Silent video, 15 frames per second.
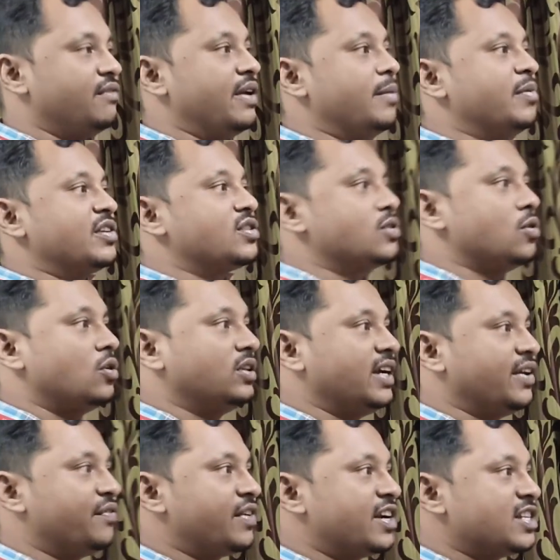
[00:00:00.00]
we must know the
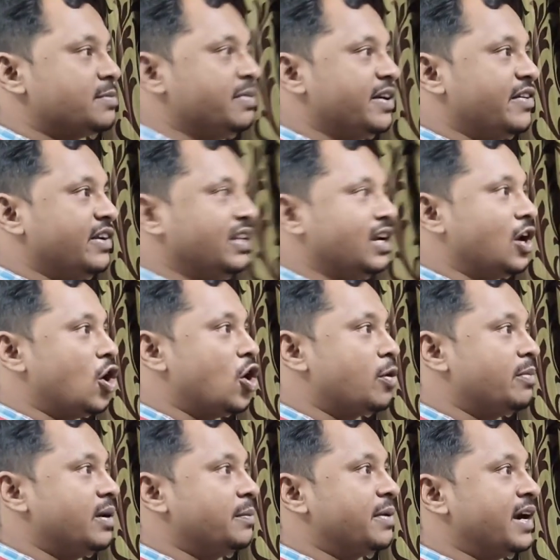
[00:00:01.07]
difference between the
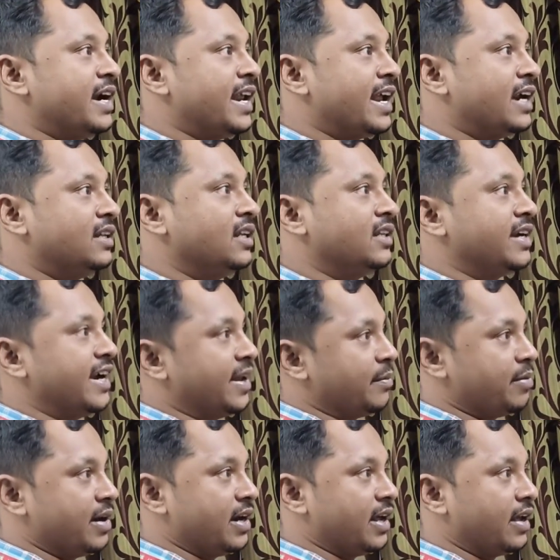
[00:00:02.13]
normal printing and the
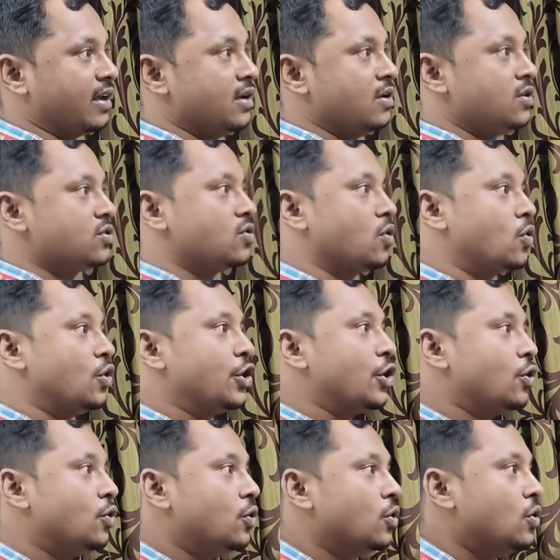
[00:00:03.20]
3D printing. So could
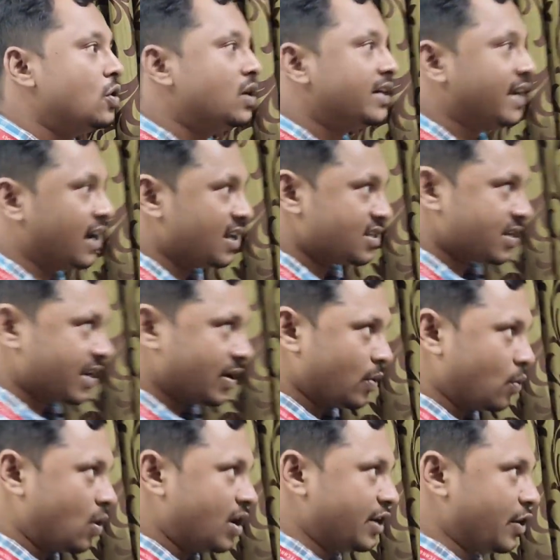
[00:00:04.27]
you tell us
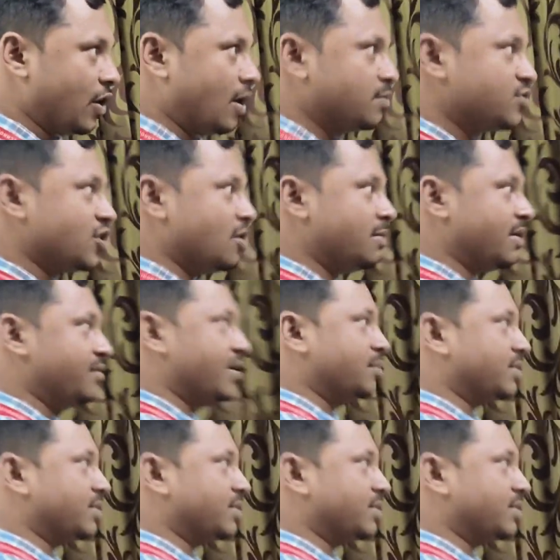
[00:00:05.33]
what you observed